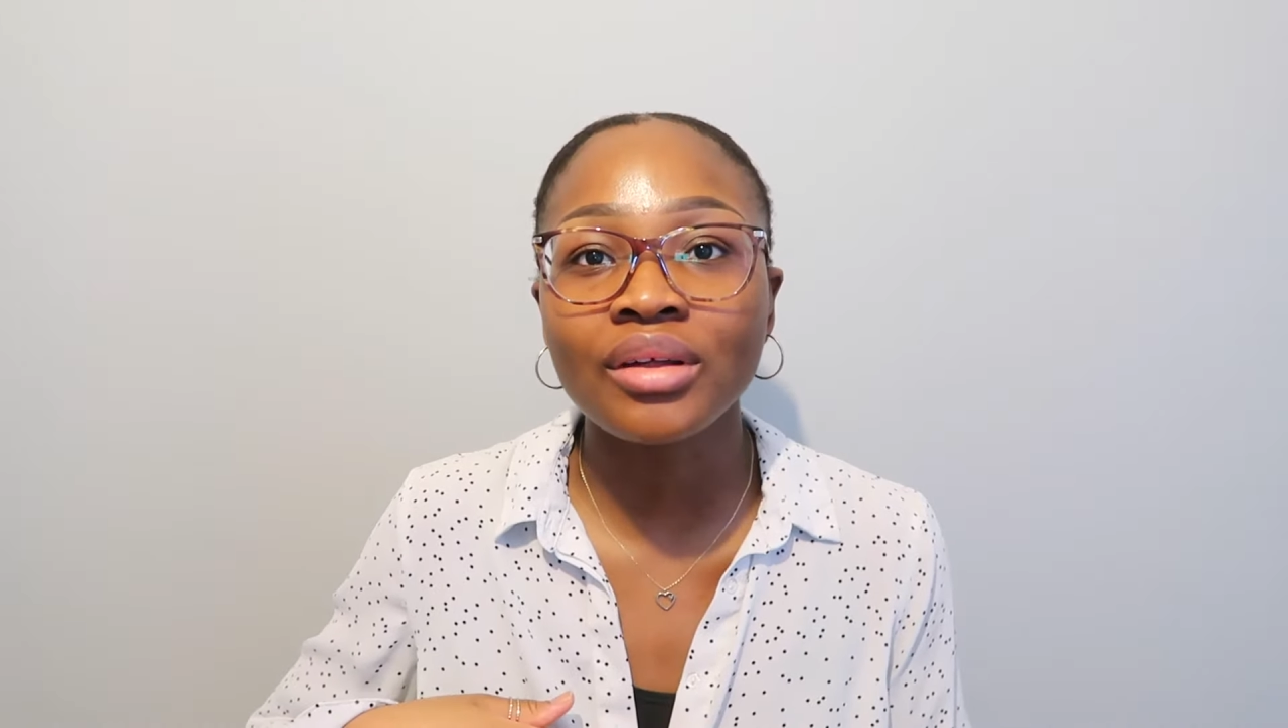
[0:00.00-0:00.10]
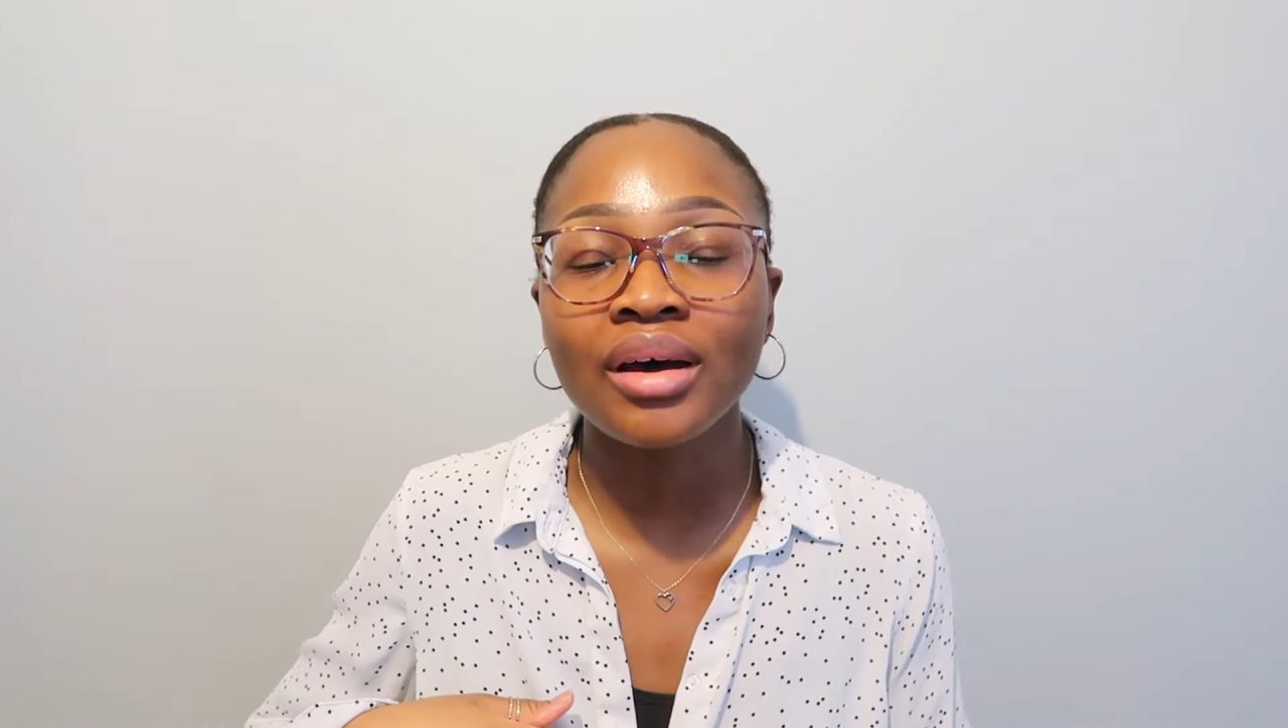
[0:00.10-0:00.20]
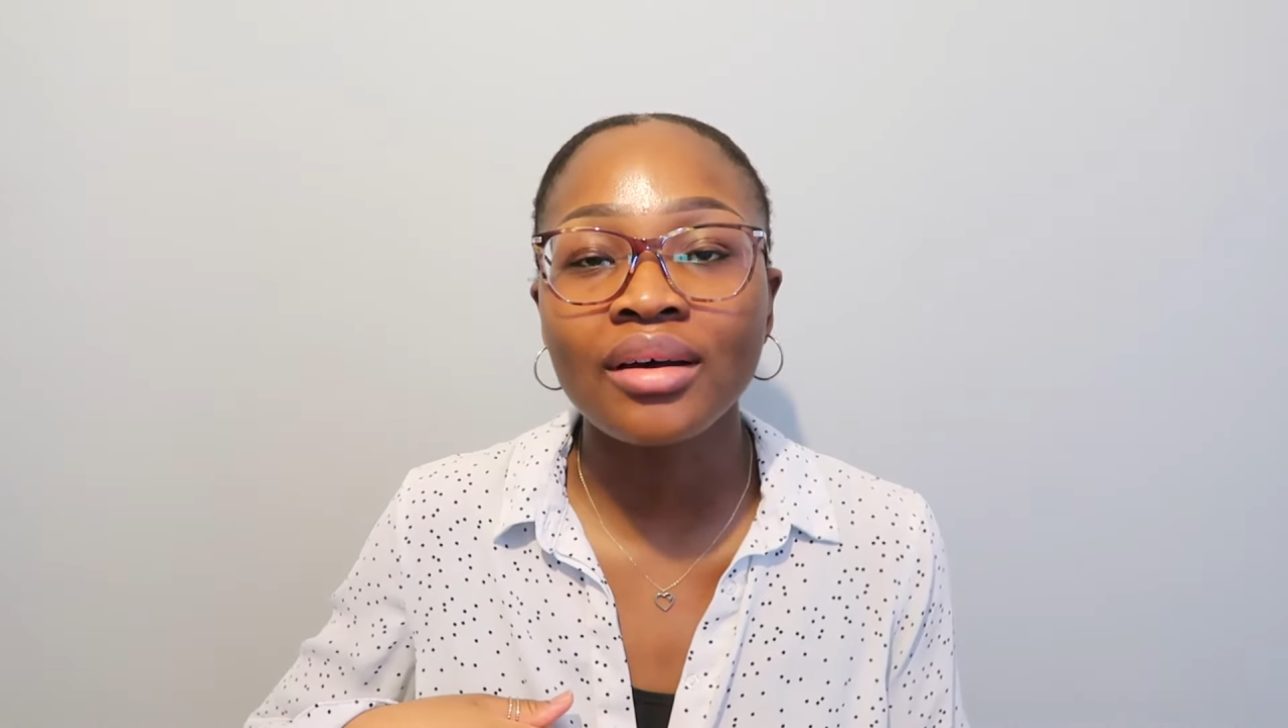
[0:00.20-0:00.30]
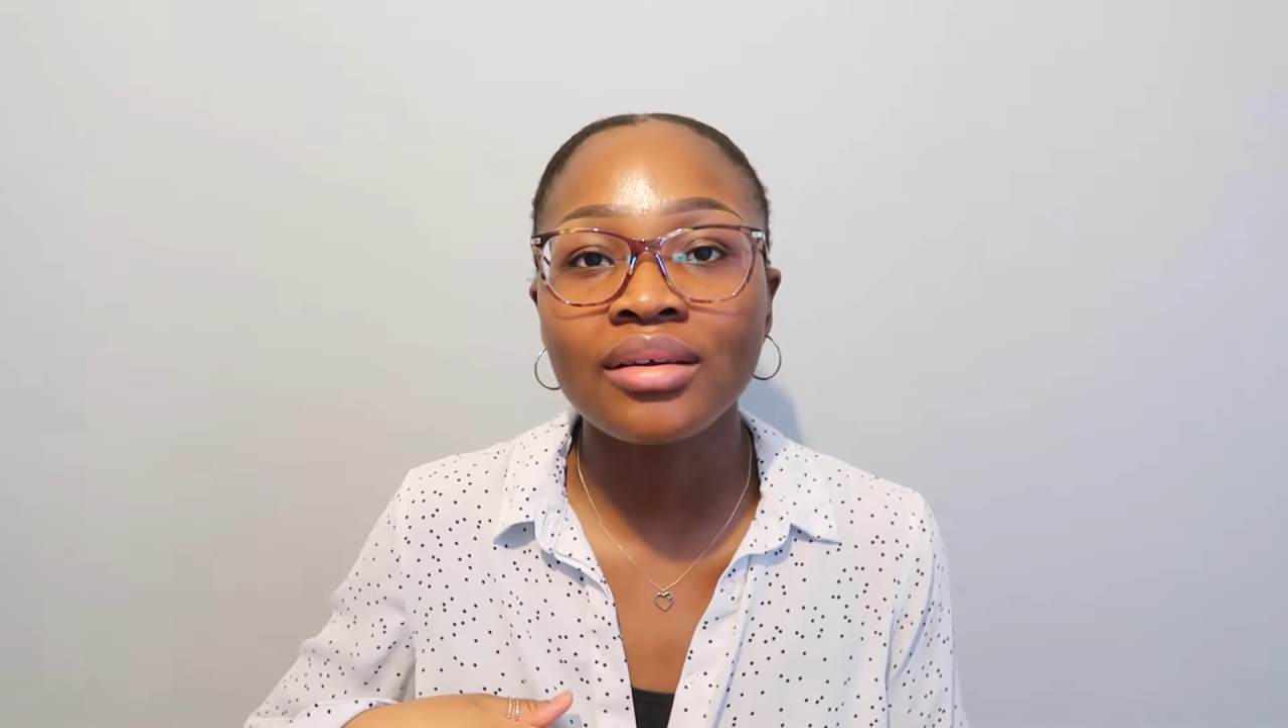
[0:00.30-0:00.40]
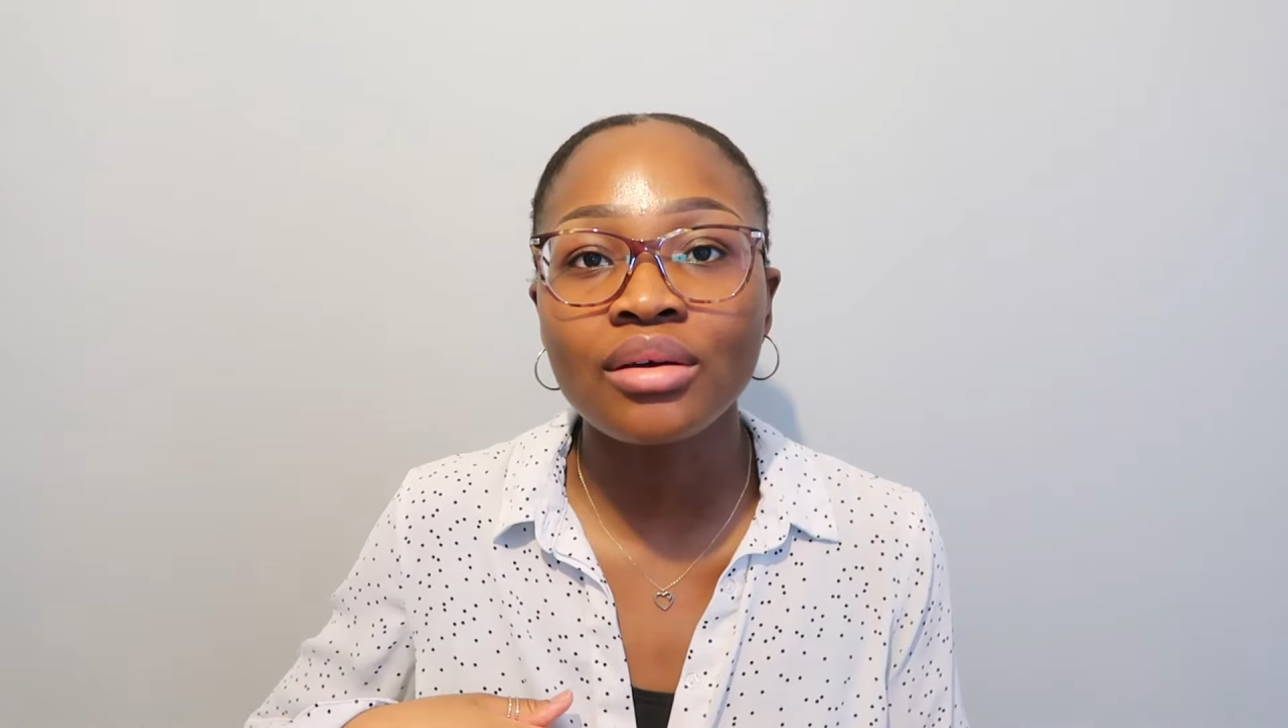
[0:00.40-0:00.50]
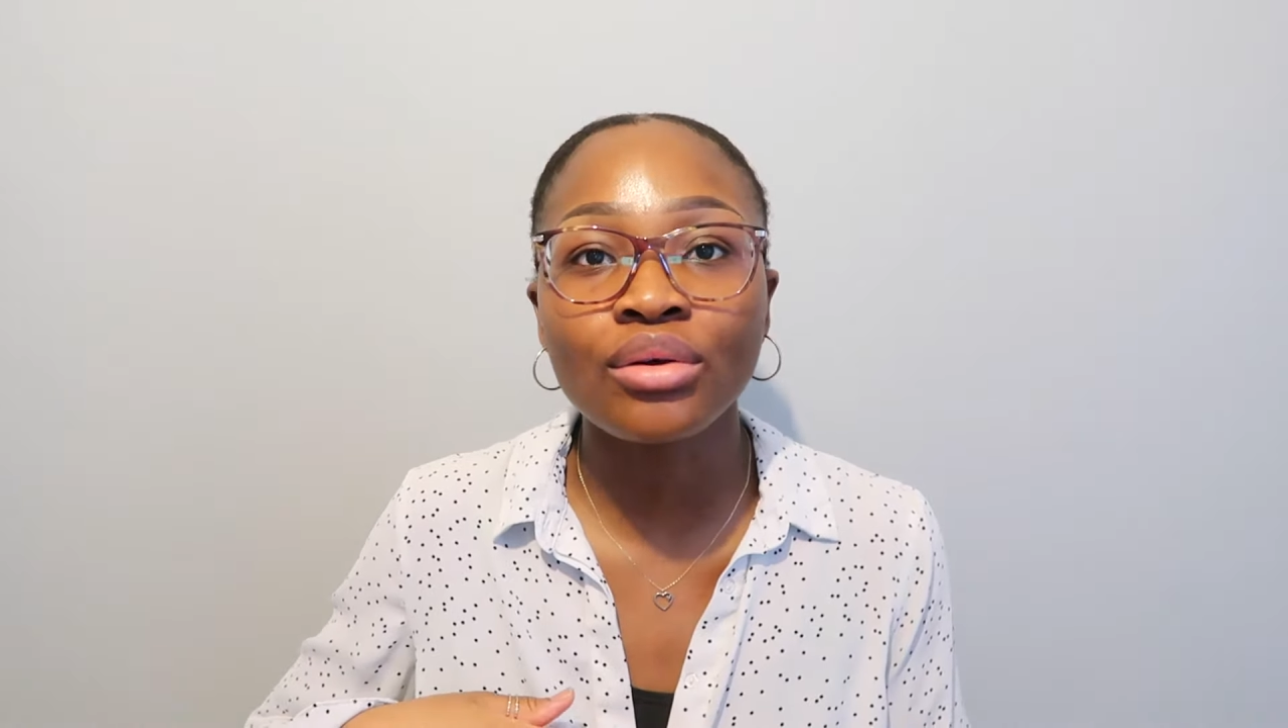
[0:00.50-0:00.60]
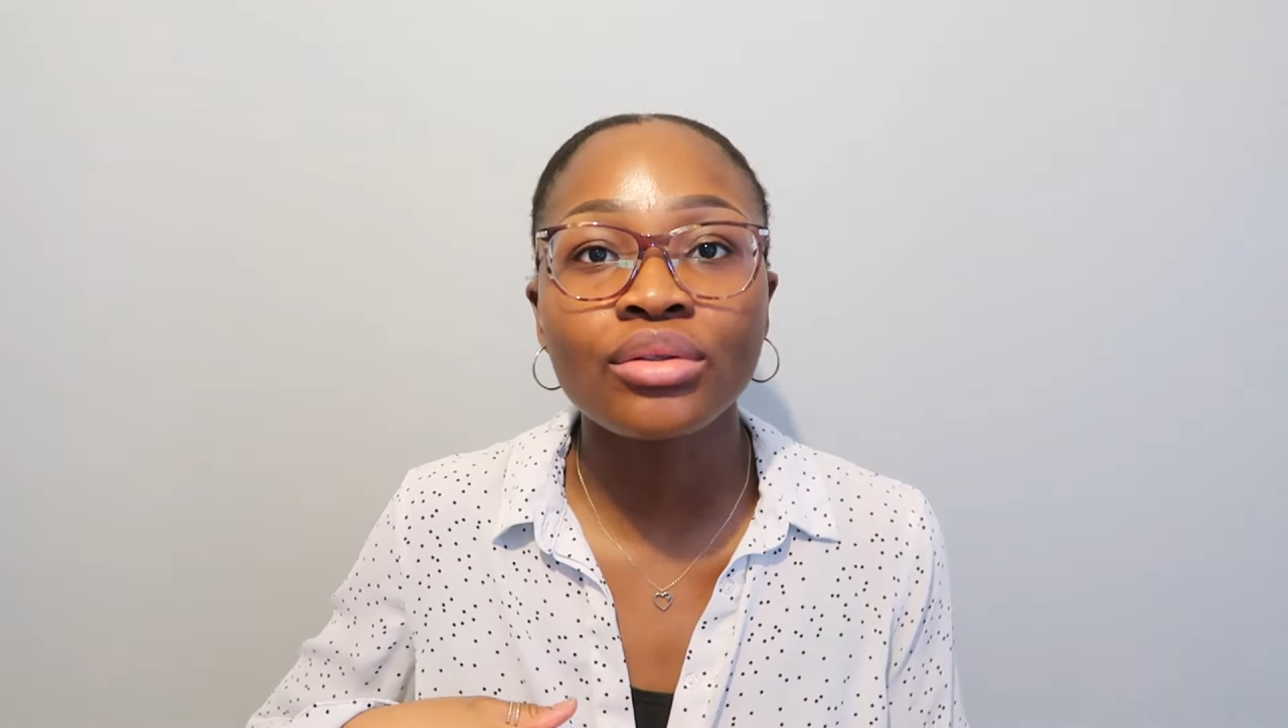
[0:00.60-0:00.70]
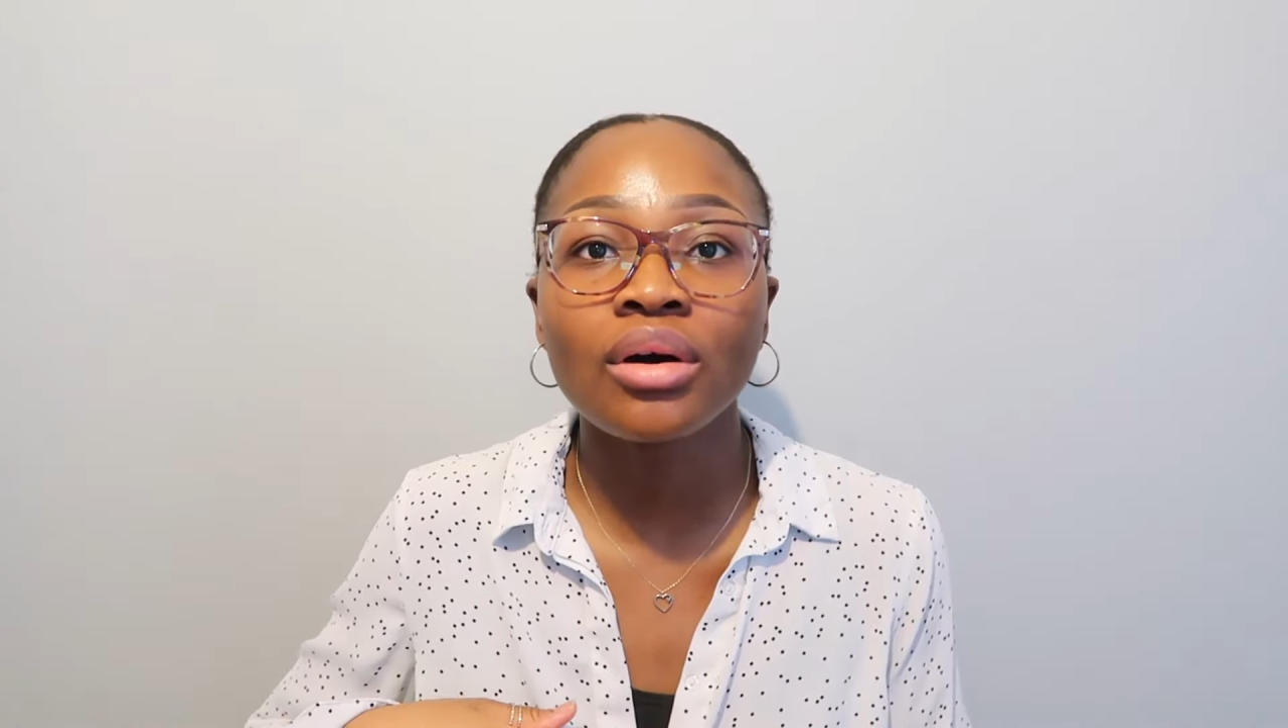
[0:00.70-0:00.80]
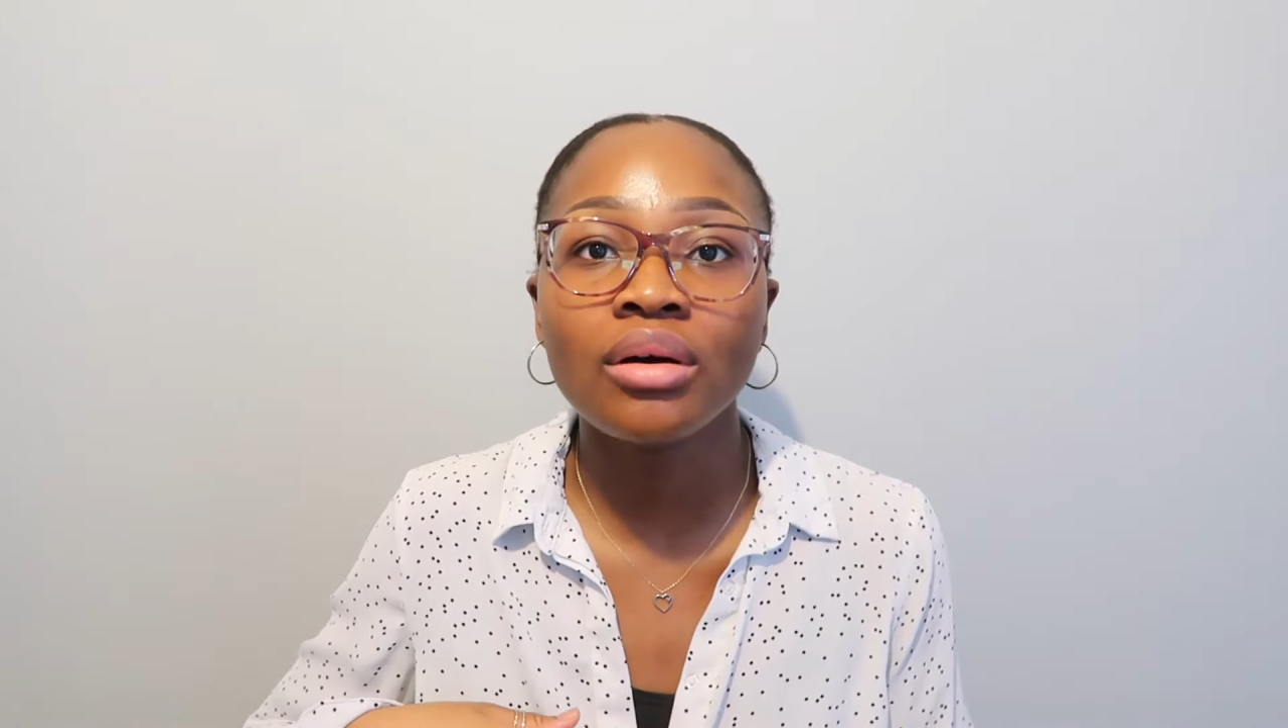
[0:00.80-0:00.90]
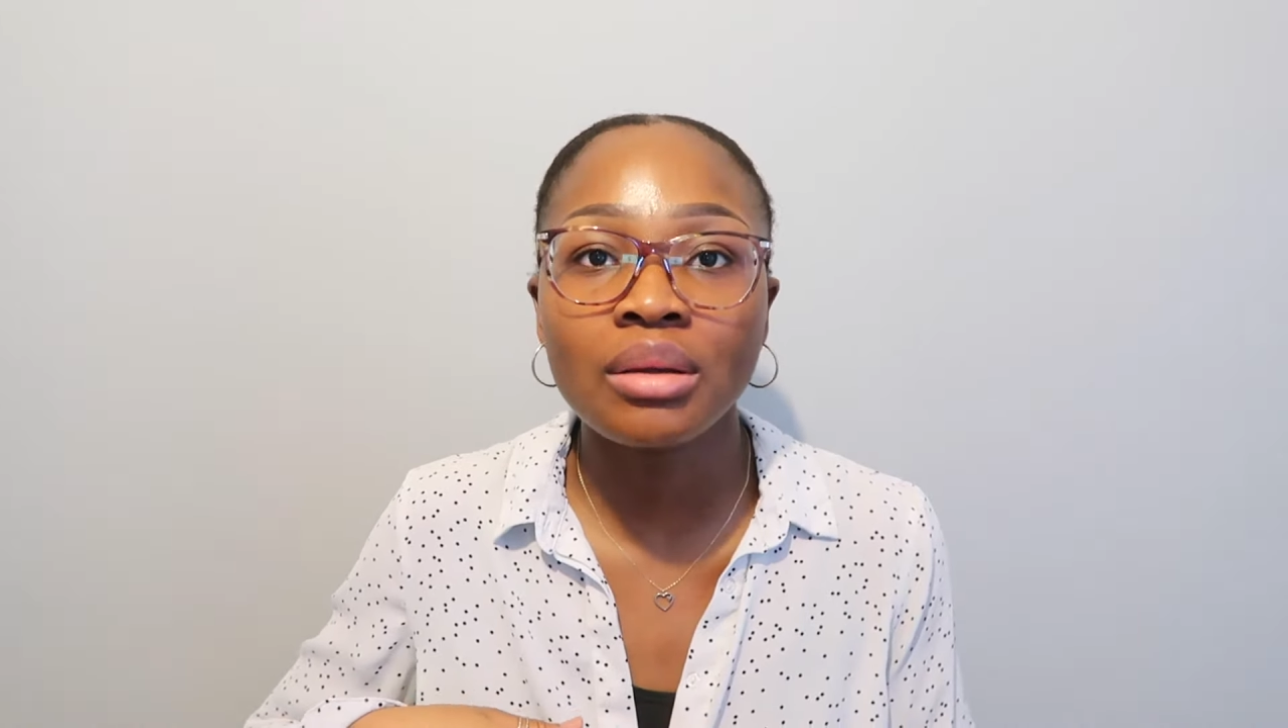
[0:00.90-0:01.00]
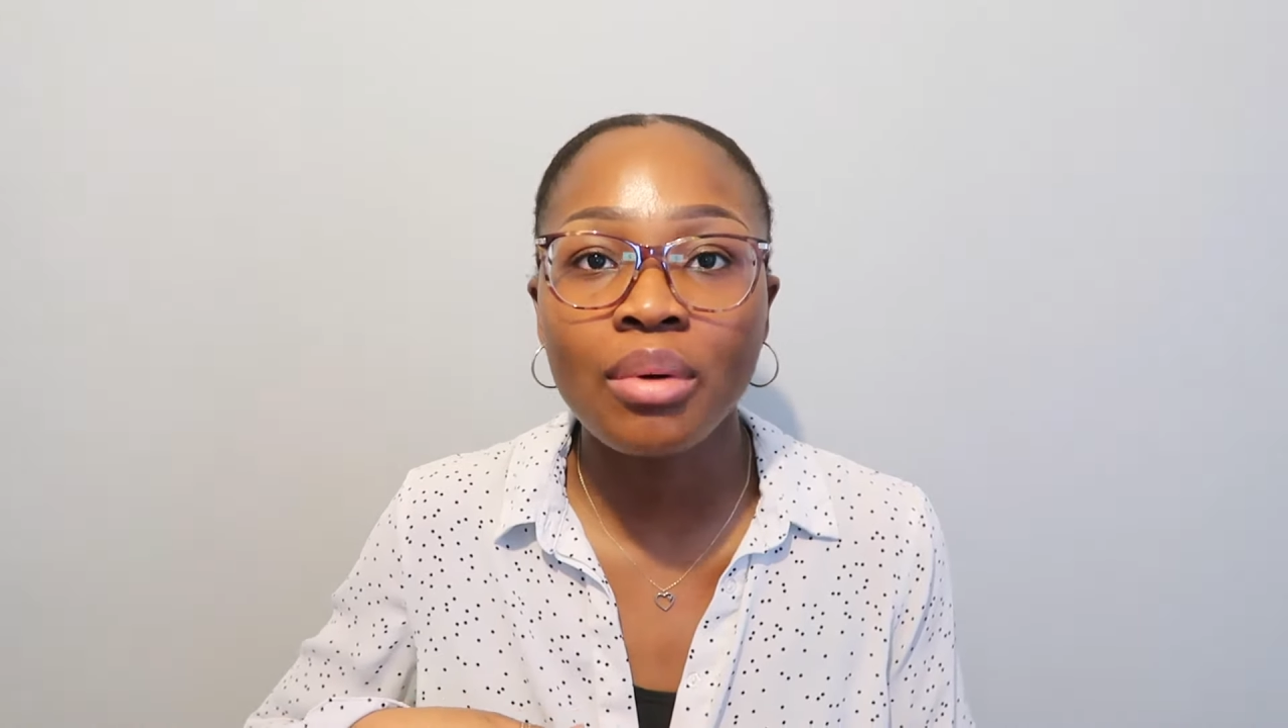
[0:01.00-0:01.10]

that you're not the only